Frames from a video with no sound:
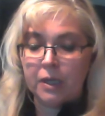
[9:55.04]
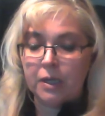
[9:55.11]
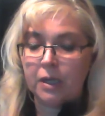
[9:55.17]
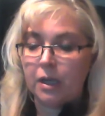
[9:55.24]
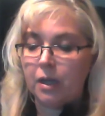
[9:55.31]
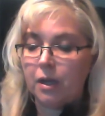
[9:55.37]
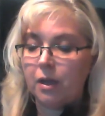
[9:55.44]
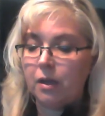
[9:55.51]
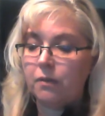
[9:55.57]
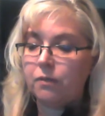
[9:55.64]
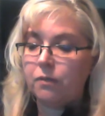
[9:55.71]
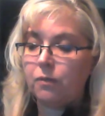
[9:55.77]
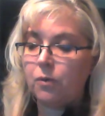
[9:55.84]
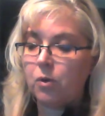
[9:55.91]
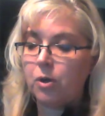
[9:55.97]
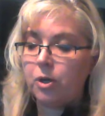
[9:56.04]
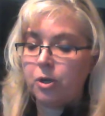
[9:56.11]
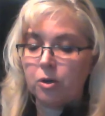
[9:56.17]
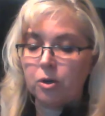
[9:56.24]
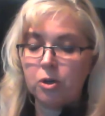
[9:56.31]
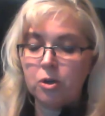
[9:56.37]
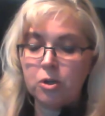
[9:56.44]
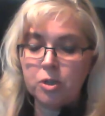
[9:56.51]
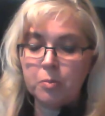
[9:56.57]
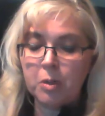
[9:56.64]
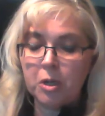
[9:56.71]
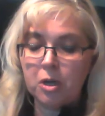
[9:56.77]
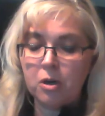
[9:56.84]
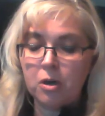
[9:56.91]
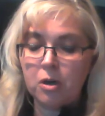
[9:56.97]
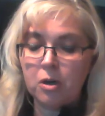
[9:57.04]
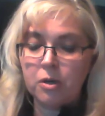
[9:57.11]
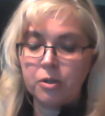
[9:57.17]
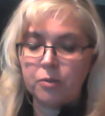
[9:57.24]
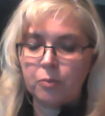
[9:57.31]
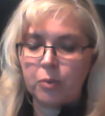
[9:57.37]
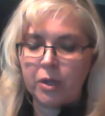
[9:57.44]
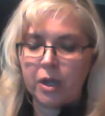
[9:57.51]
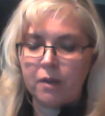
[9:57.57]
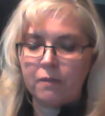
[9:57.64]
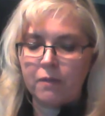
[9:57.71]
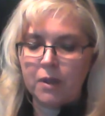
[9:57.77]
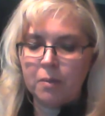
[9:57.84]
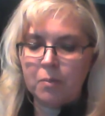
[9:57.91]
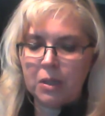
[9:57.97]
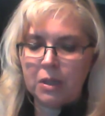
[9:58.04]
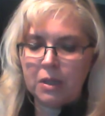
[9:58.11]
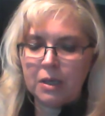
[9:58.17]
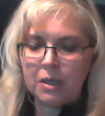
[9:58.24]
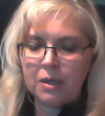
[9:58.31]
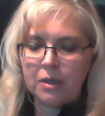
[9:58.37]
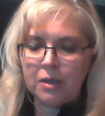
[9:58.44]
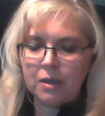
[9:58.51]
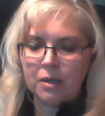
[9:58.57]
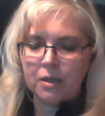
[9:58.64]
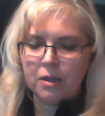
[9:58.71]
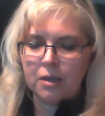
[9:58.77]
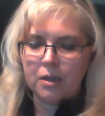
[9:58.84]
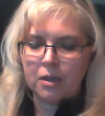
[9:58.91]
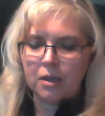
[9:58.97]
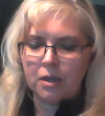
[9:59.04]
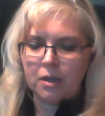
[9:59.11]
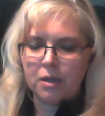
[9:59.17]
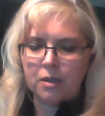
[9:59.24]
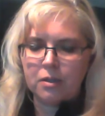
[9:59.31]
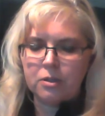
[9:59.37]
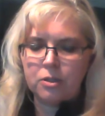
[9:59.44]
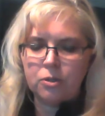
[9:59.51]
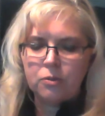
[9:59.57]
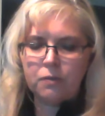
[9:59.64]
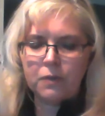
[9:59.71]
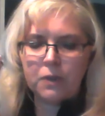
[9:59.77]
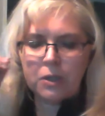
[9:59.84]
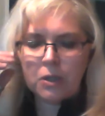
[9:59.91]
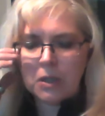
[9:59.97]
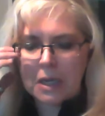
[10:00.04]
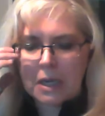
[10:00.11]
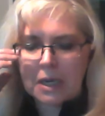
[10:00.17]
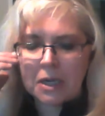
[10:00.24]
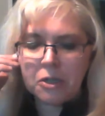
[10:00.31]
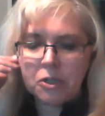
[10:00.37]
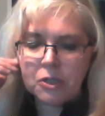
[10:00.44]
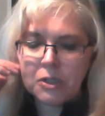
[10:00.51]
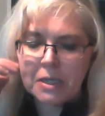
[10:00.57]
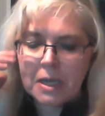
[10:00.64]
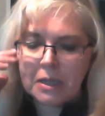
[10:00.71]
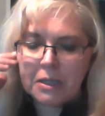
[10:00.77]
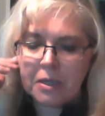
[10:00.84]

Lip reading: And for your encouragement card, we have empathy, and you feel and understand the